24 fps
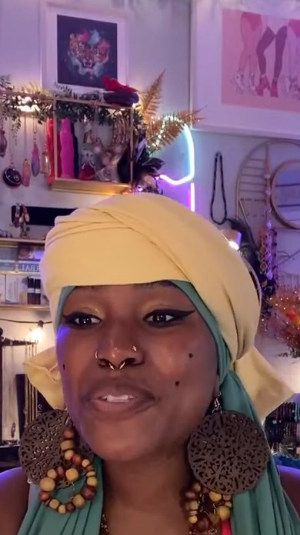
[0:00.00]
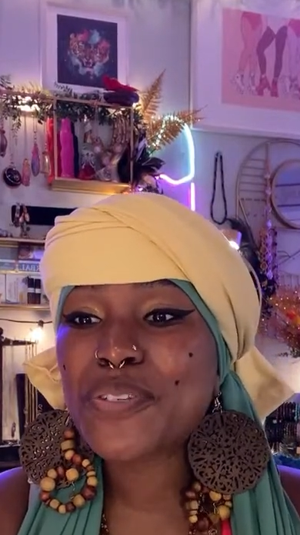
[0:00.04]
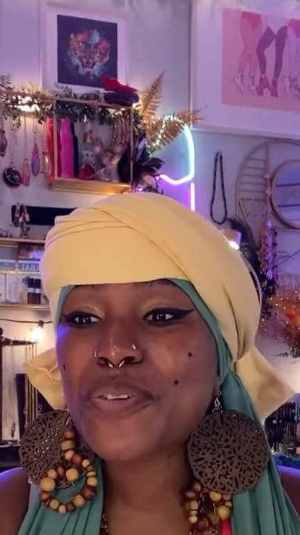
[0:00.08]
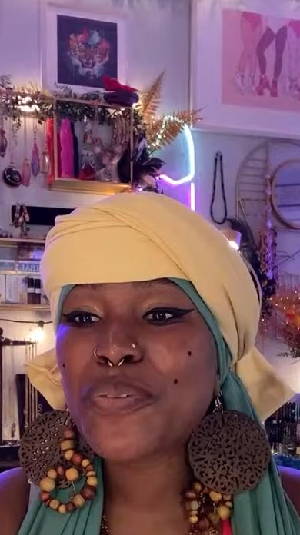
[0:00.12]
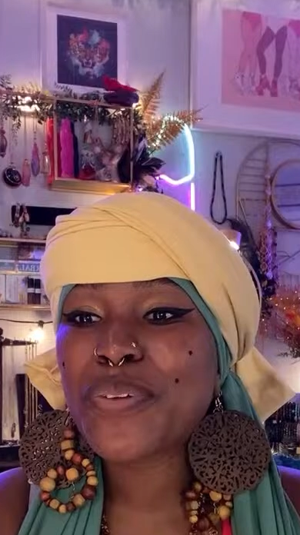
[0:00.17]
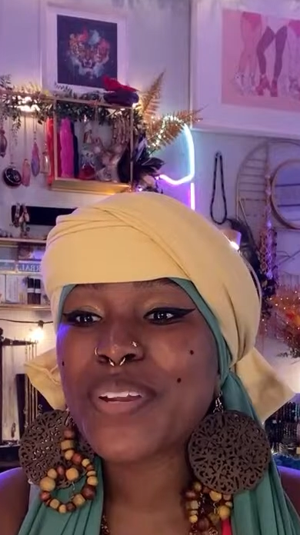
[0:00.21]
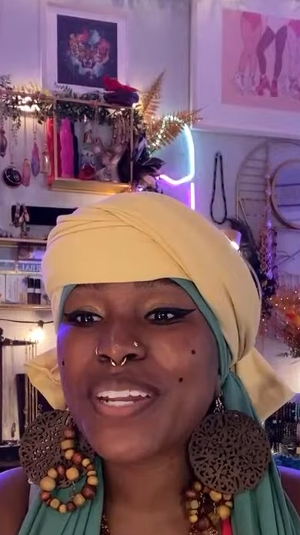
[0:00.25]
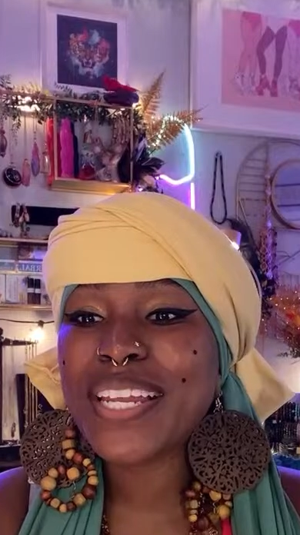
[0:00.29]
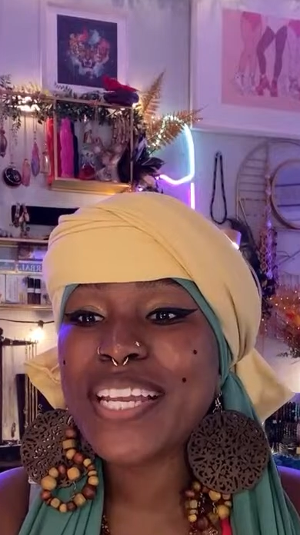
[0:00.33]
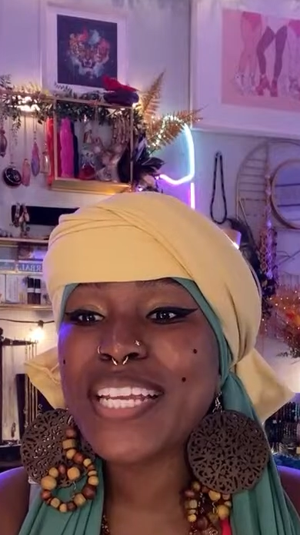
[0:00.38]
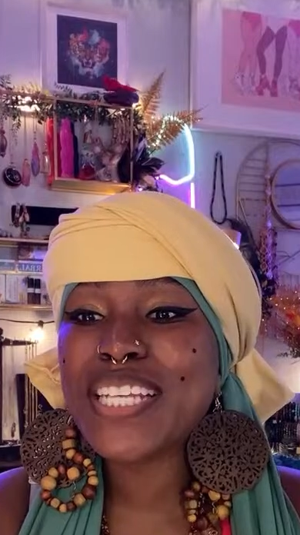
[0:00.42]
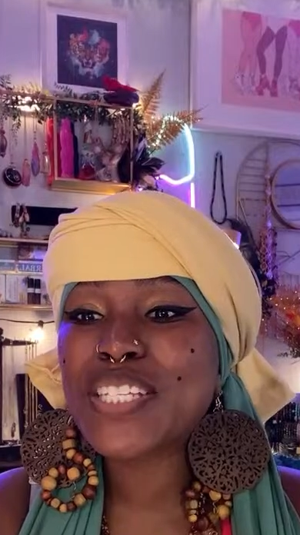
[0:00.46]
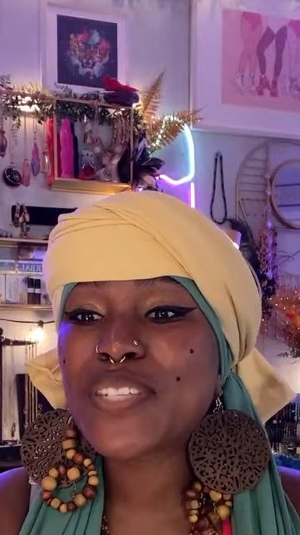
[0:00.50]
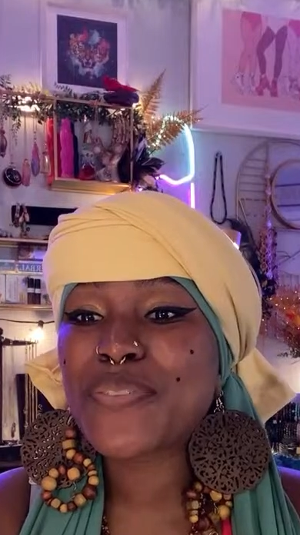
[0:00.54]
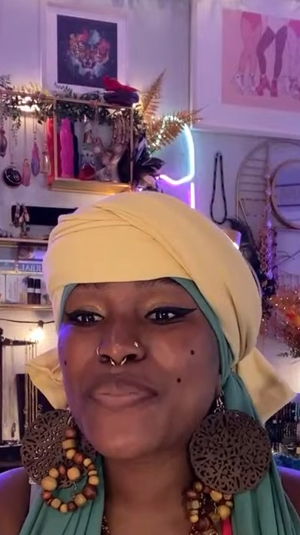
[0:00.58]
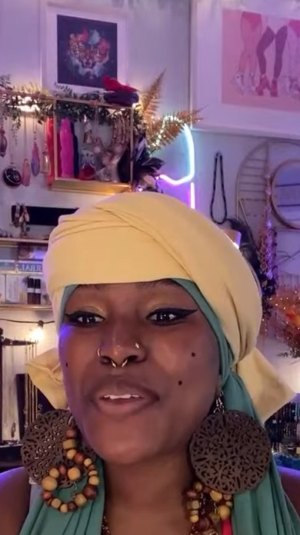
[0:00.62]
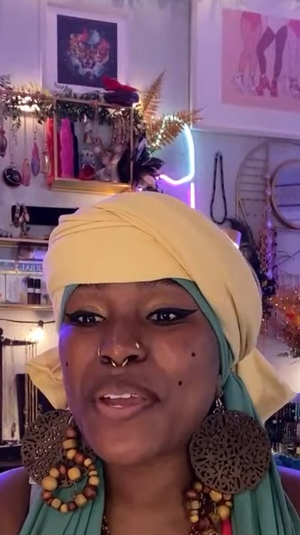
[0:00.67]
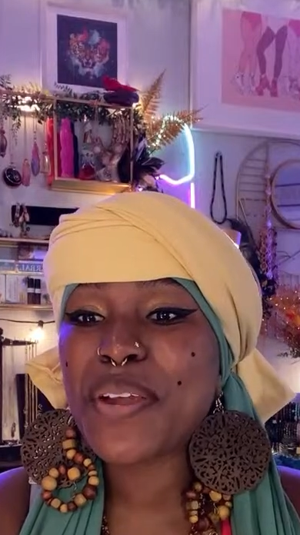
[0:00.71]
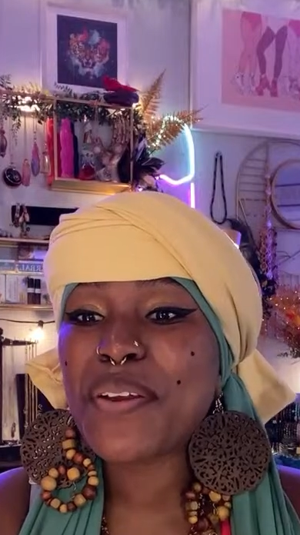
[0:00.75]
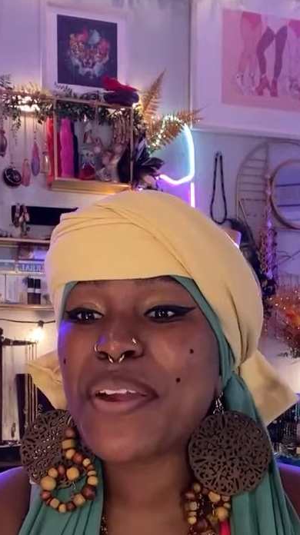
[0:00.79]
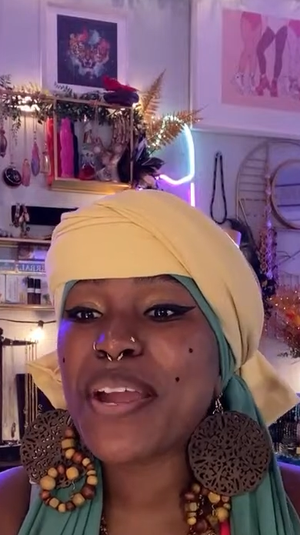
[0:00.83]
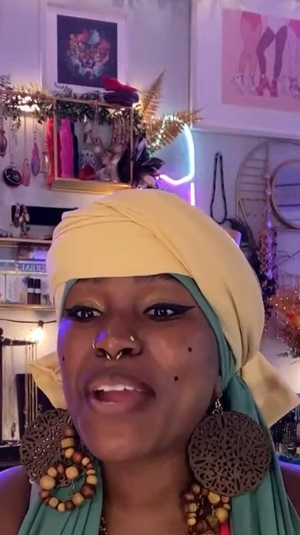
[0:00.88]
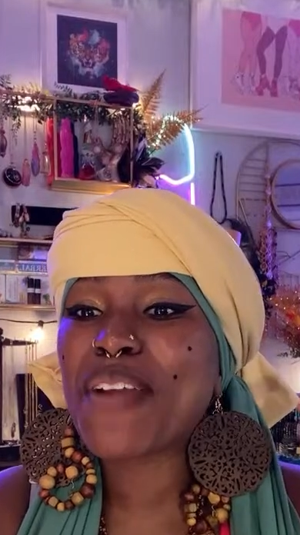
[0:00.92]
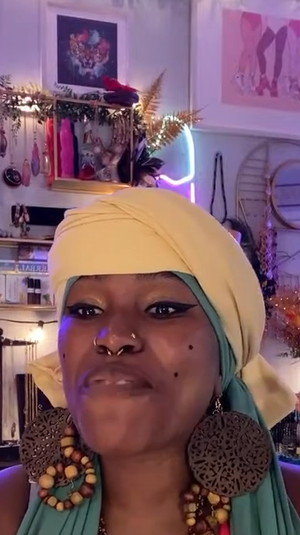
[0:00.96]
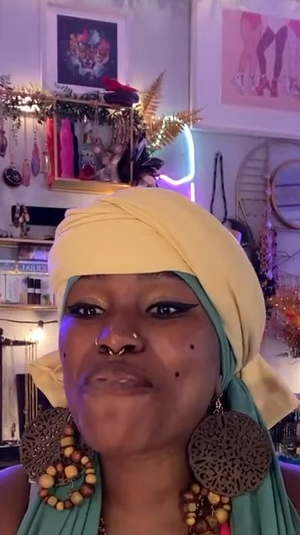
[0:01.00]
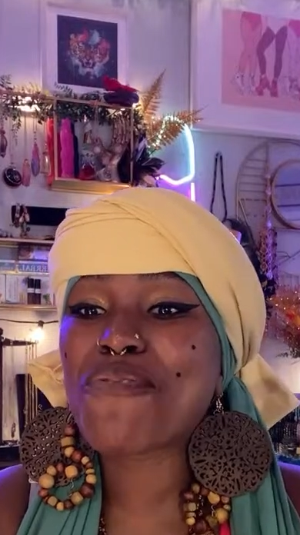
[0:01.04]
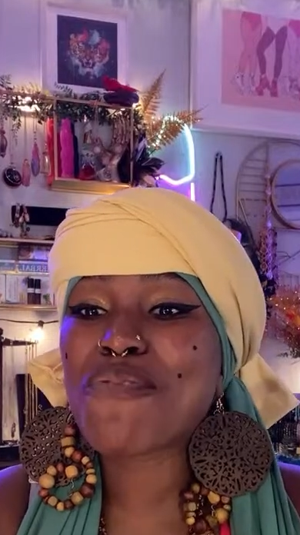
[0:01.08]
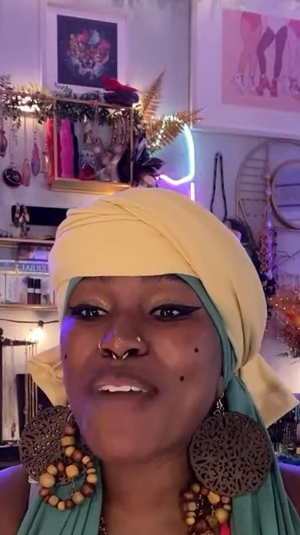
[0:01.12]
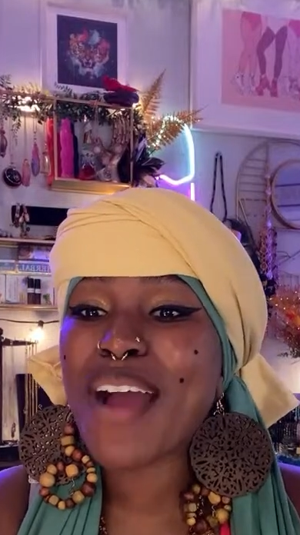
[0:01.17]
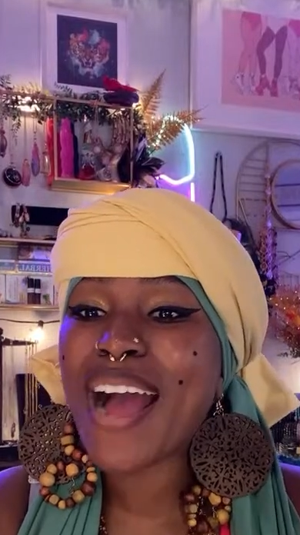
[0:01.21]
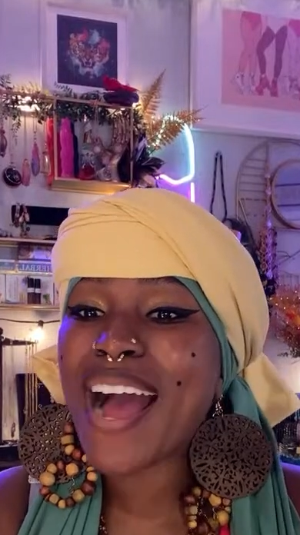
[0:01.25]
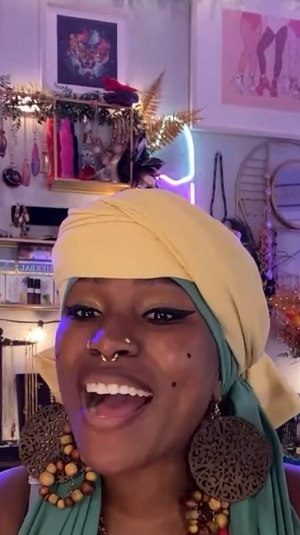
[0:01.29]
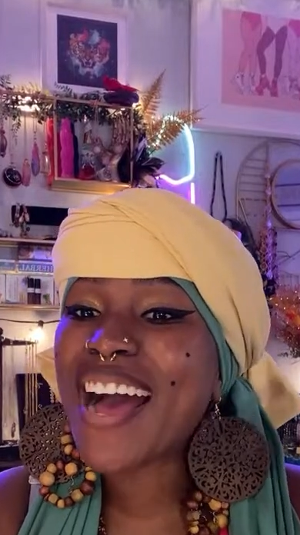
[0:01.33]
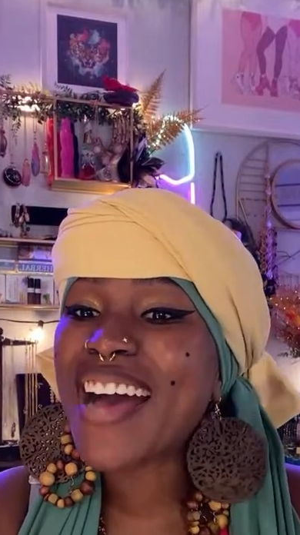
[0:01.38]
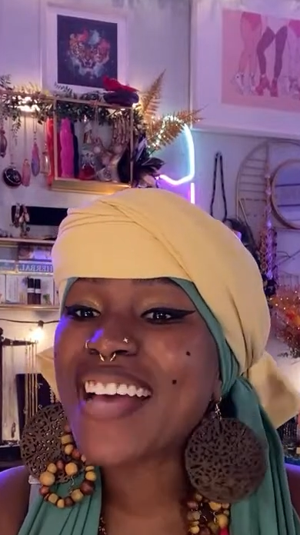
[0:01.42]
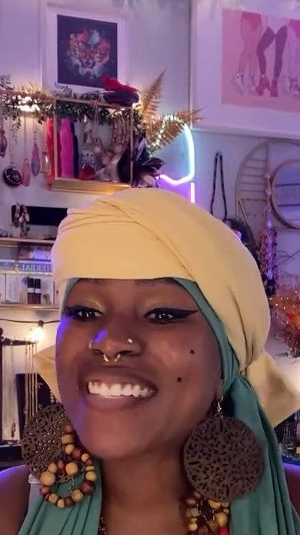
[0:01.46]
to release fear and
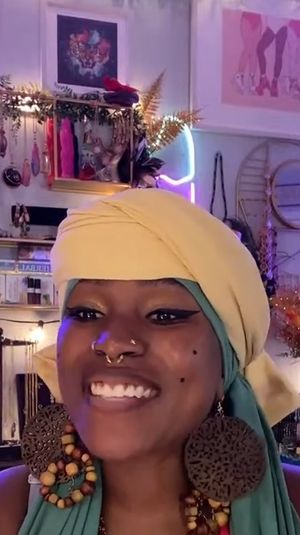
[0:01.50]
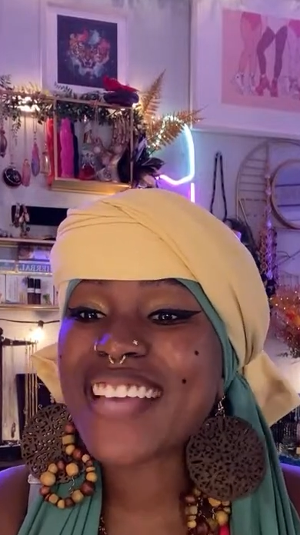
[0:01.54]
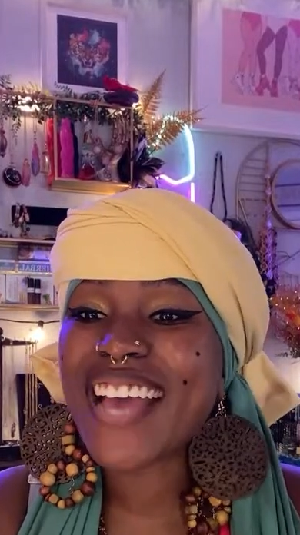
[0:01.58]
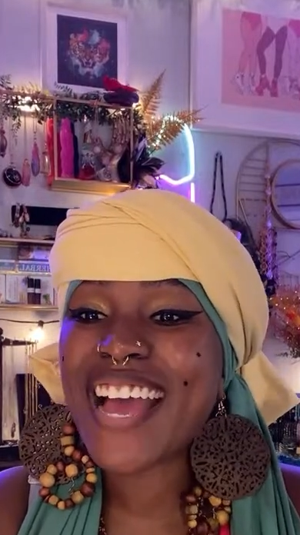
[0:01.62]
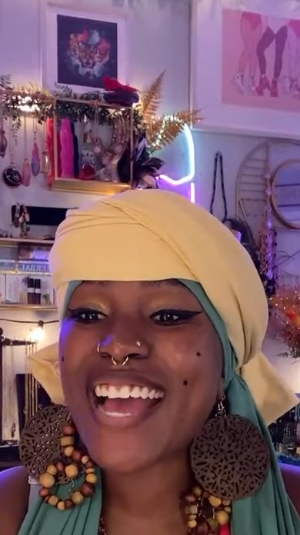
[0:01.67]
rise